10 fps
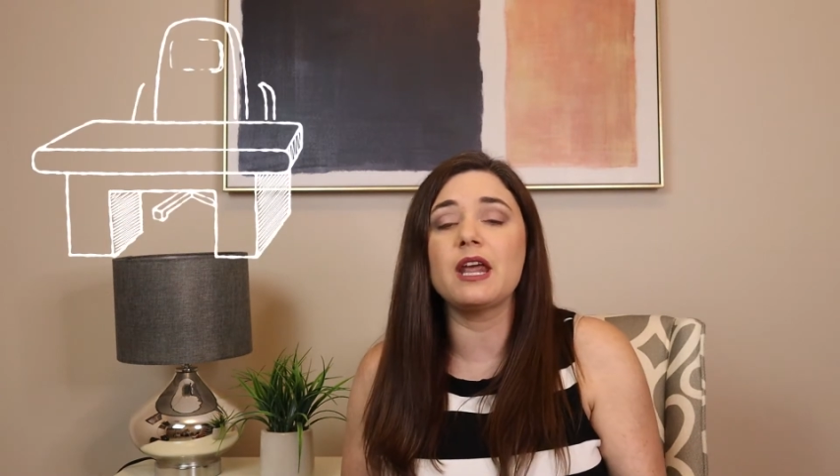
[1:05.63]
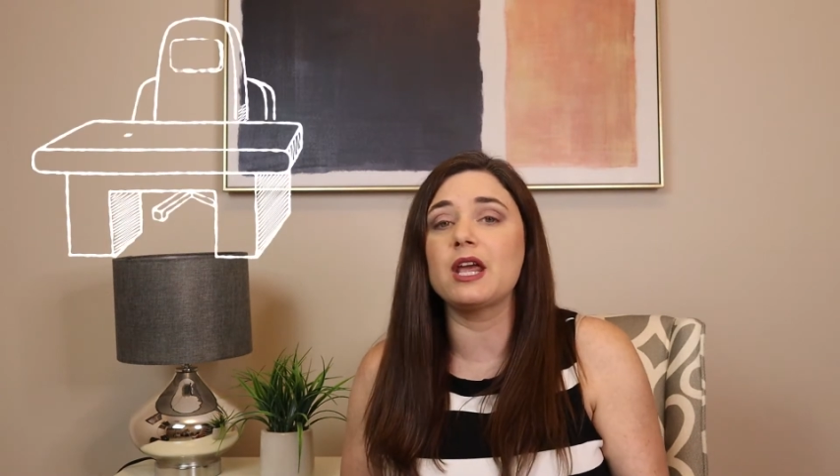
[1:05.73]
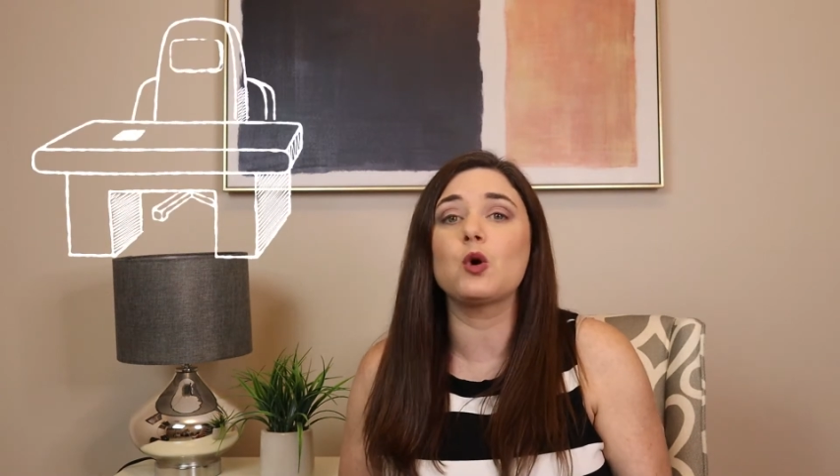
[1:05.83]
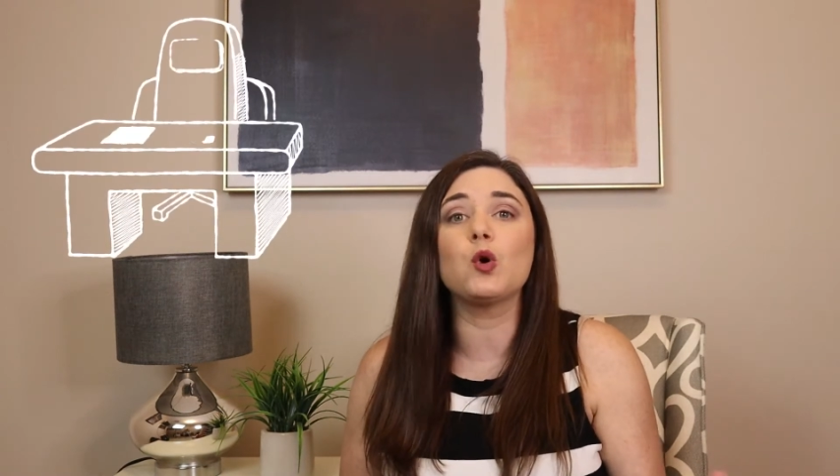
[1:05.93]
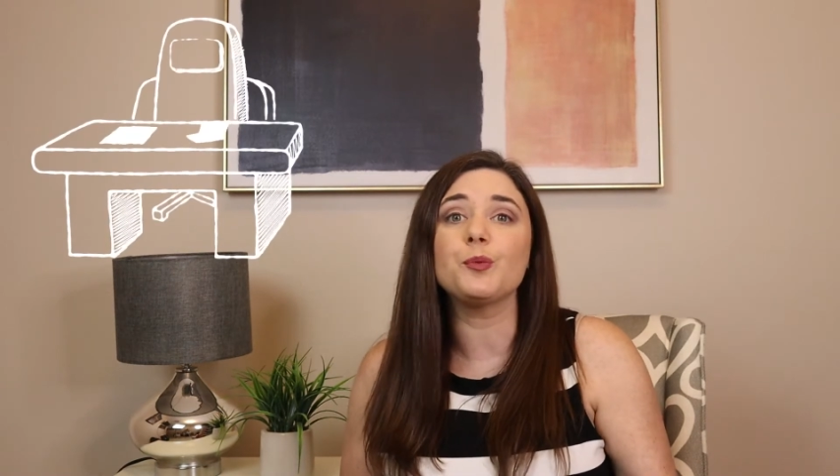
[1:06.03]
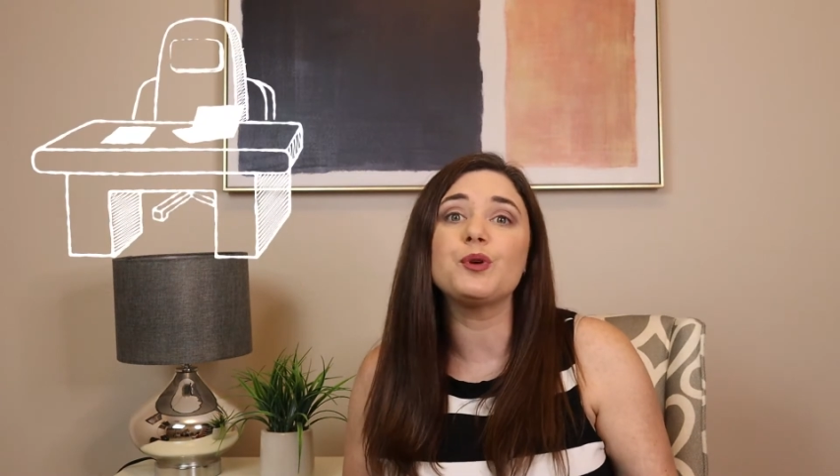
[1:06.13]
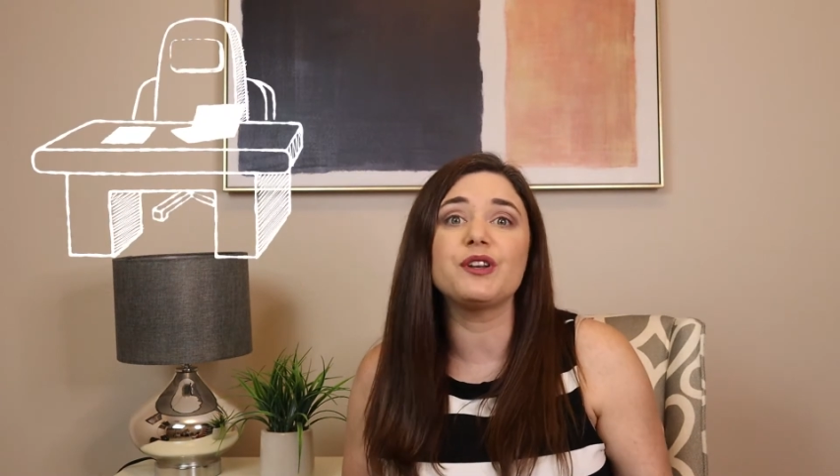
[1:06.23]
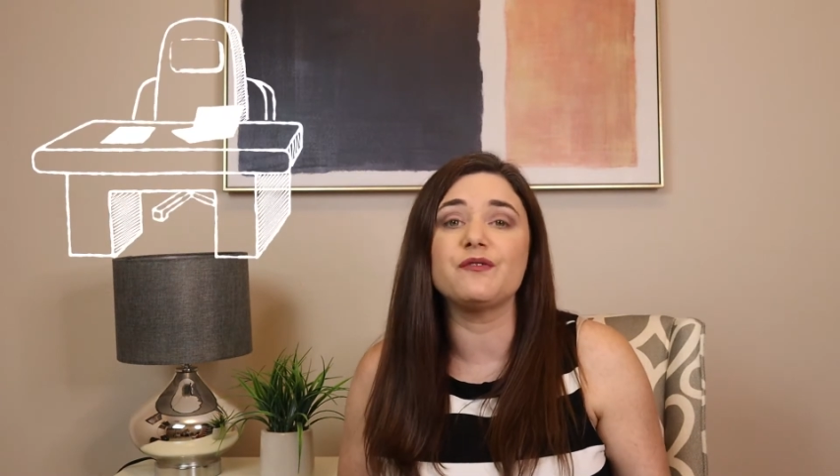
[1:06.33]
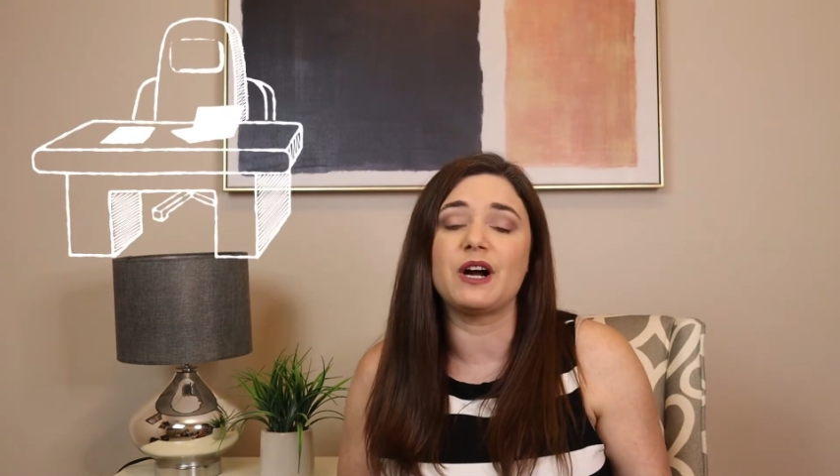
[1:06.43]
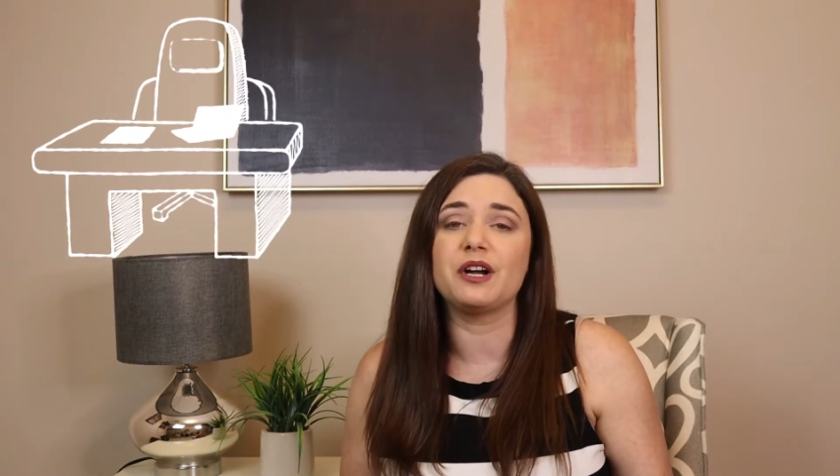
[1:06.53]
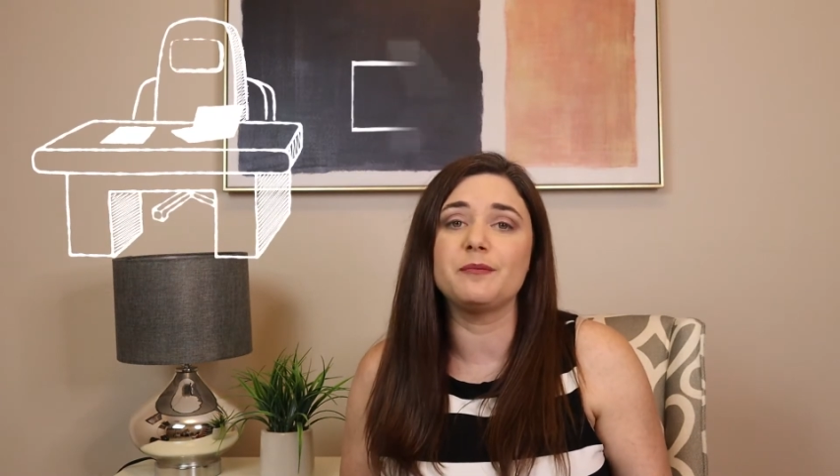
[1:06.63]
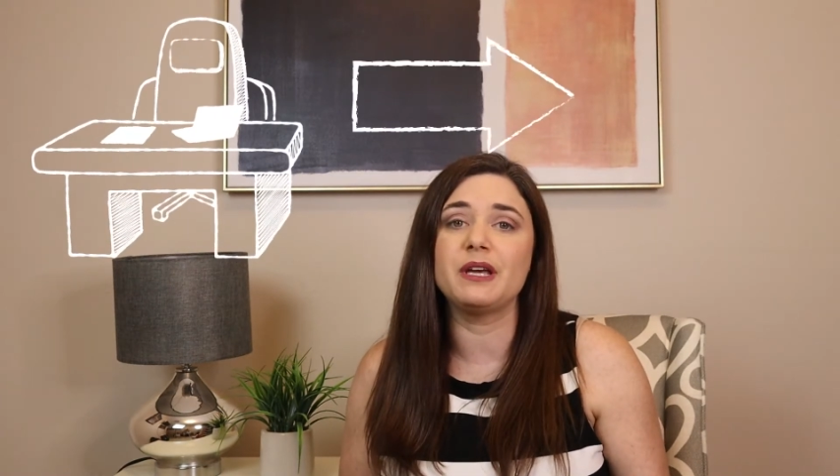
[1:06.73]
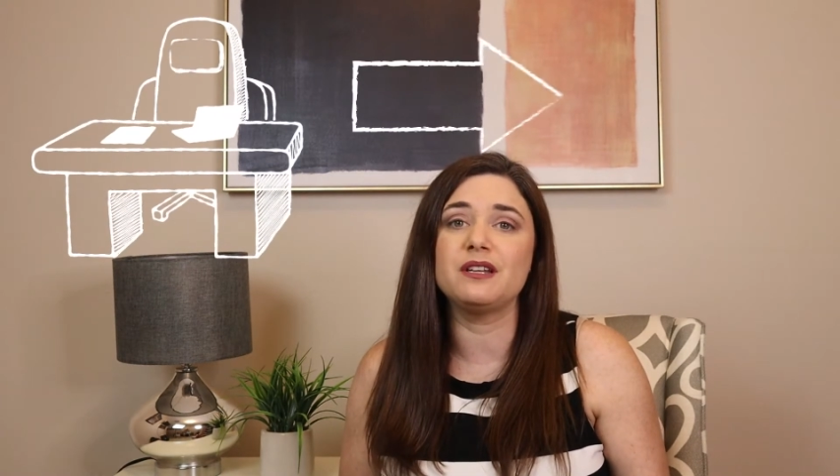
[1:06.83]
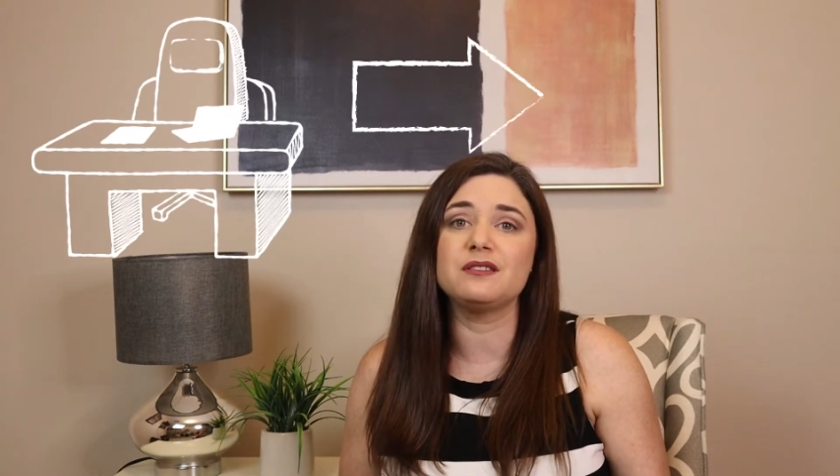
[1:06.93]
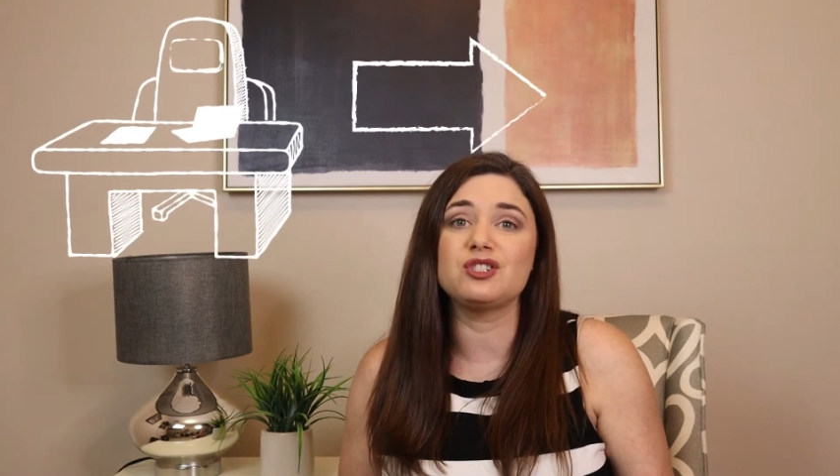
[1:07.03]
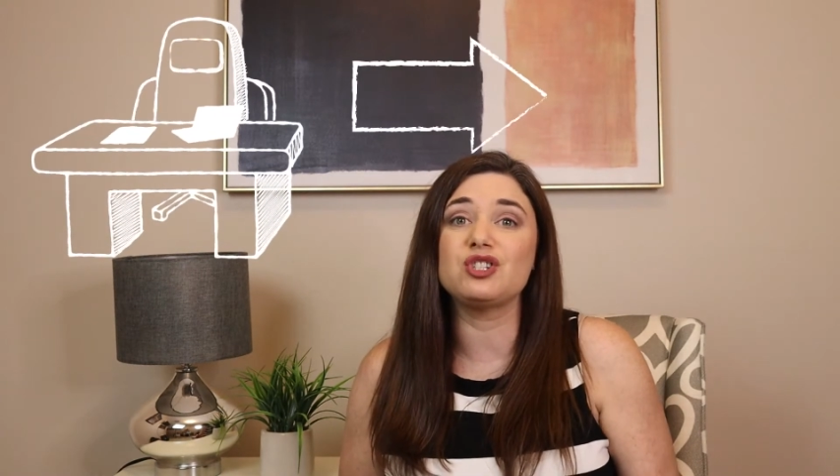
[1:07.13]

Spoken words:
a corporate environment